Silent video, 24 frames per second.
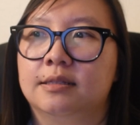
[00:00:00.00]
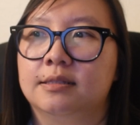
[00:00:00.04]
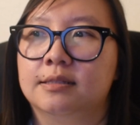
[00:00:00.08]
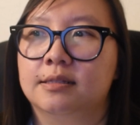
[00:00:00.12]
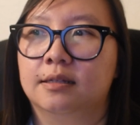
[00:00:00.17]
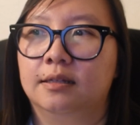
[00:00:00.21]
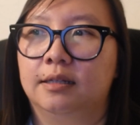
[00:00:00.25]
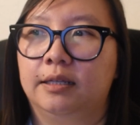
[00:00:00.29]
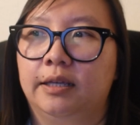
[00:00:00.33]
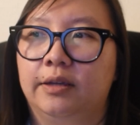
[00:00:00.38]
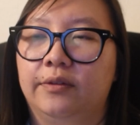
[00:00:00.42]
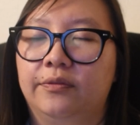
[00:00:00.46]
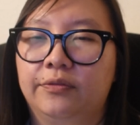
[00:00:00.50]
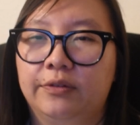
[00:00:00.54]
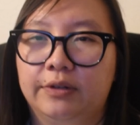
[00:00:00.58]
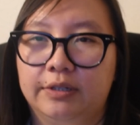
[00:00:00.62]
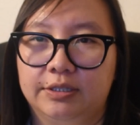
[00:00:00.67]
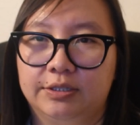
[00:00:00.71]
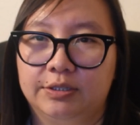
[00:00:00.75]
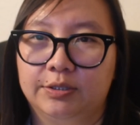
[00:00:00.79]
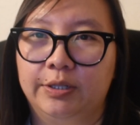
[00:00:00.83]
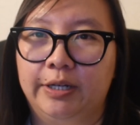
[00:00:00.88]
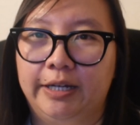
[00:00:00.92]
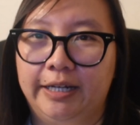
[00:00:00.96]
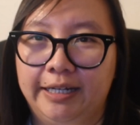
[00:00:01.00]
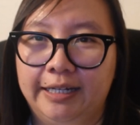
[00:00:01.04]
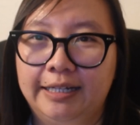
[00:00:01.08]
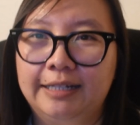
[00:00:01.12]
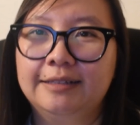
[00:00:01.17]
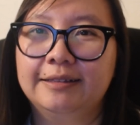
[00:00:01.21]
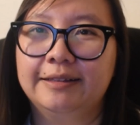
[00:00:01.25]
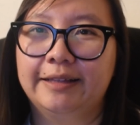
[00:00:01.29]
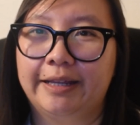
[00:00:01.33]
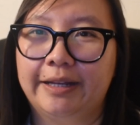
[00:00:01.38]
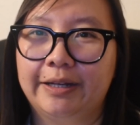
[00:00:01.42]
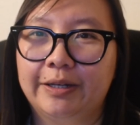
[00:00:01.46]
that's gonna get
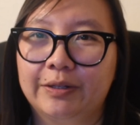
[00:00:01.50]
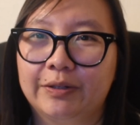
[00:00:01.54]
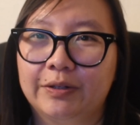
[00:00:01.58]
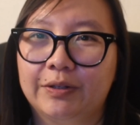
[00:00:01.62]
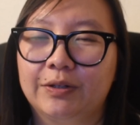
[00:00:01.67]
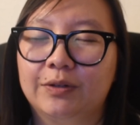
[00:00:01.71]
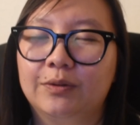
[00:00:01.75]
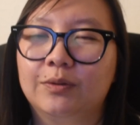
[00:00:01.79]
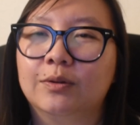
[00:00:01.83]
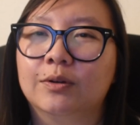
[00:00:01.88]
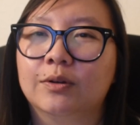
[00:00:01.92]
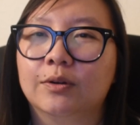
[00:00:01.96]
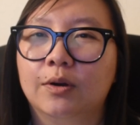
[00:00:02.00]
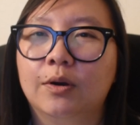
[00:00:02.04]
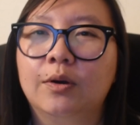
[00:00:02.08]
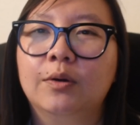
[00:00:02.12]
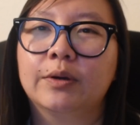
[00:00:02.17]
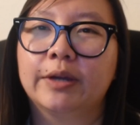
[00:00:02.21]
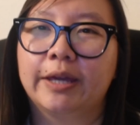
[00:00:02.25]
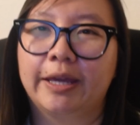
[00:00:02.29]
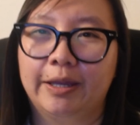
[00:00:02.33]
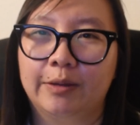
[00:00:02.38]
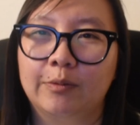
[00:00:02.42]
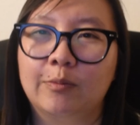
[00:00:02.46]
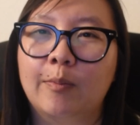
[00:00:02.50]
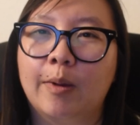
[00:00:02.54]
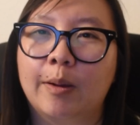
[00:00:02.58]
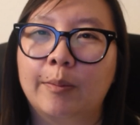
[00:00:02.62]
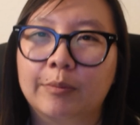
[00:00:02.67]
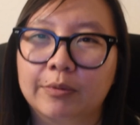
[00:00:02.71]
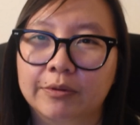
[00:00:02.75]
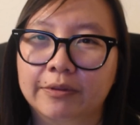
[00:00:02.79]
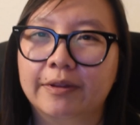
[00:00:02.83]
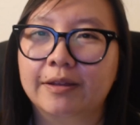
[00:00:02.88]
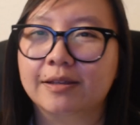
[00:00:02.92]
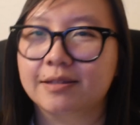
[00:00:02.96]
frustrating later, or okay,
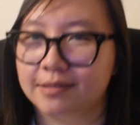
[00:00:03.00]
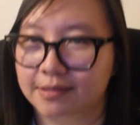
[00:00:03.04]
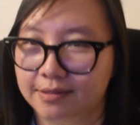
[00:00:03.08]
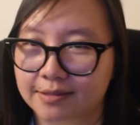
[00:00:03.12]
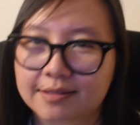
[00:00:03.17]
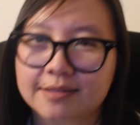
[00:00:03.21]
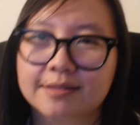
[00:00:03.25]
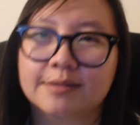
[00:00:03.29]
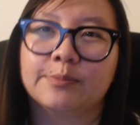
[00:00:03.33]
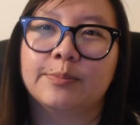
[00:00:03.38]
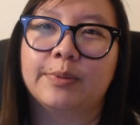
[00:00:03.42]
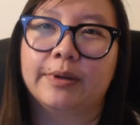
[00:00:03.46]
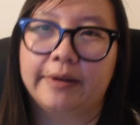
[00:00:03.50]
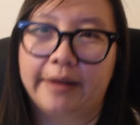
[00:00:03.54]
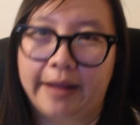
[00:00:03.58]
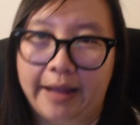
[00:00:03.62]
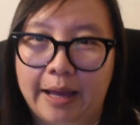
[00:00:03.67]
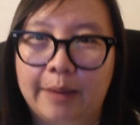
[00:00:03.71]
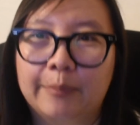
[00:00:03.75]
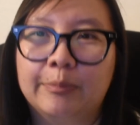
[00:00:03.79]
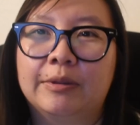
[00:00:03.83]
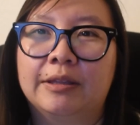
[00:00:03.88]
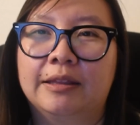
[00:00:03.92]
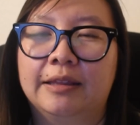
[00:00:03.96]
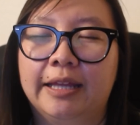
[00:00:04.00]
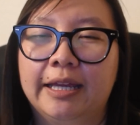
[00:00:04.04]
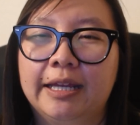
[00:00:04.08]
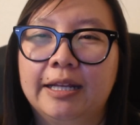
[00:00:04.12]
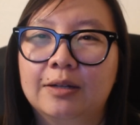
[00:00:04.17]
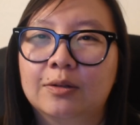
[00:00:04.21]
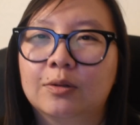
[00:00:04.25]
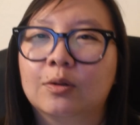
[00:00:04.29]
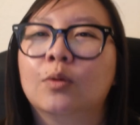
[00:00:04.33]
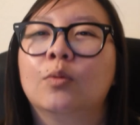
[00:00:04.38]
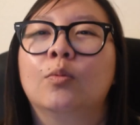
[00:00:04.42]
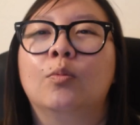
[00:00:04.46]
remember this because it's about to happen
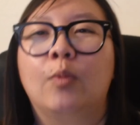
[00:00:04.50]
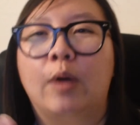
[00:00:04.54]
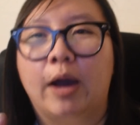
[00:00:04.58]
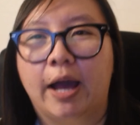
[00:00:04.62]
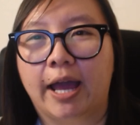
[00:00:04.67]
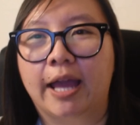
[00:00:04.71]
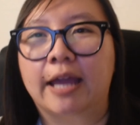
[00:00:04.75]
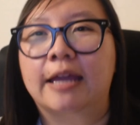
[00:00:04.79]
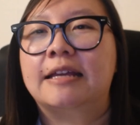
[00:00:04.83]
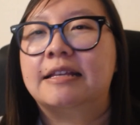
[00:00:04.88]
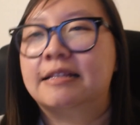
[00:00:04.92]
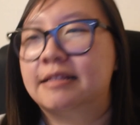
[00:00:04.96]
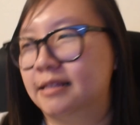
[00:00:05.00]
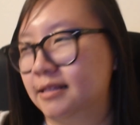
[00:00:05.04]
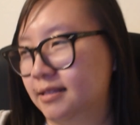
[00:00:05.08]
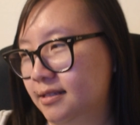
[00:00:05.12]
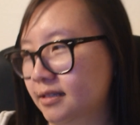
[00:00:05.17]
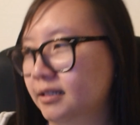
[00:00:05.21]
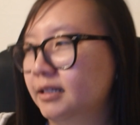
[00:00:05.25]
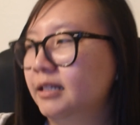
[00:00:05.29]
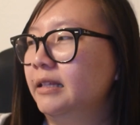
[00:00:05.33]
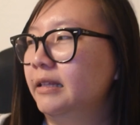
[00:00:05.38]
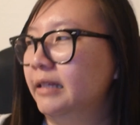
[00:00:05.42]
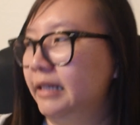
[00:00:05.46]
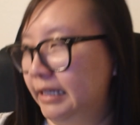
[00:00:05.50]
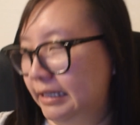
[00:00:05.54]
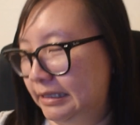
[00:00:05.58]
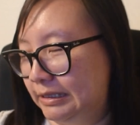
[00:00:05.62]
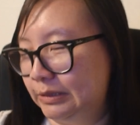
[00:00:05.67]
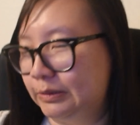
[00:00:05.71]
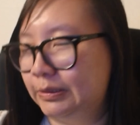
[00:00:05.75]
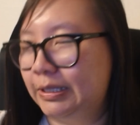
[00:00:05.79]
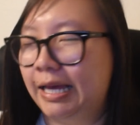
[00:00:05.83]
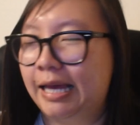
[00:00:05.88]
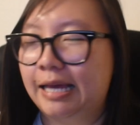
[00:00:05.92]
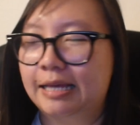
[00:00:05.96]
later, or why is this gonna lead
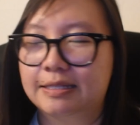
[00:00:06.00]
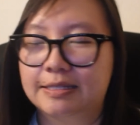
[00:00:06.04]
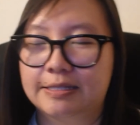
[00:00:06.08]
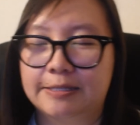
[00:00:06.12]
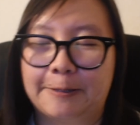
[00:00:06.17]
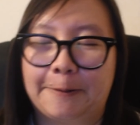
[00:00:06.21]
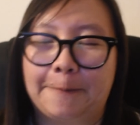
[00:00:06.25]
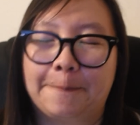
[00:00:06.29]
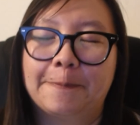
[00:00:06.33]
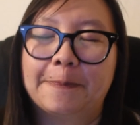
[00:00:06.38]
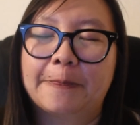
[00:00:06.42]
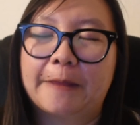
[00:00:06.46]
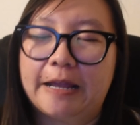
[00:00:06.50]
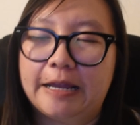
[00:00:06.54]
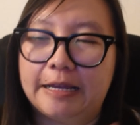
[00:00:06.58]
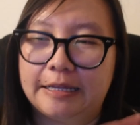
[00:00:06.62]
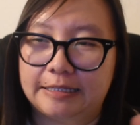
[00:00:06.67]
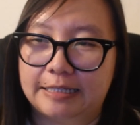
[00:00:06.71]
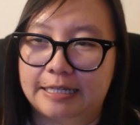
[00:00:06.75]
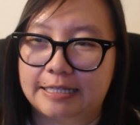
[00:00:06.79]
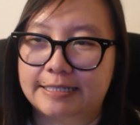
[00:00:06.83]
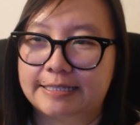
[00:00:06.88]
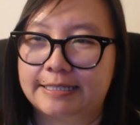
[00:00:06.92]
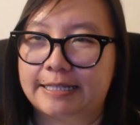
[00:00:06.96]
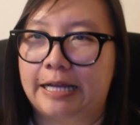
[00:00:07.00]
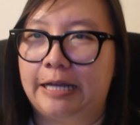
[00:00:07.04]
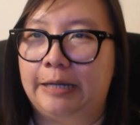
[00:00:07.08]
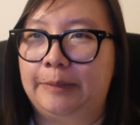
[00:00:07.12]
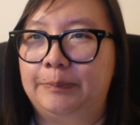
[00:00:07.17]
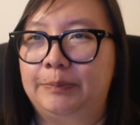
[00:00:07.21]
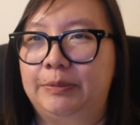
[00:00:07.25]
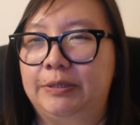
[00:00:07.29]
to that. So that's that.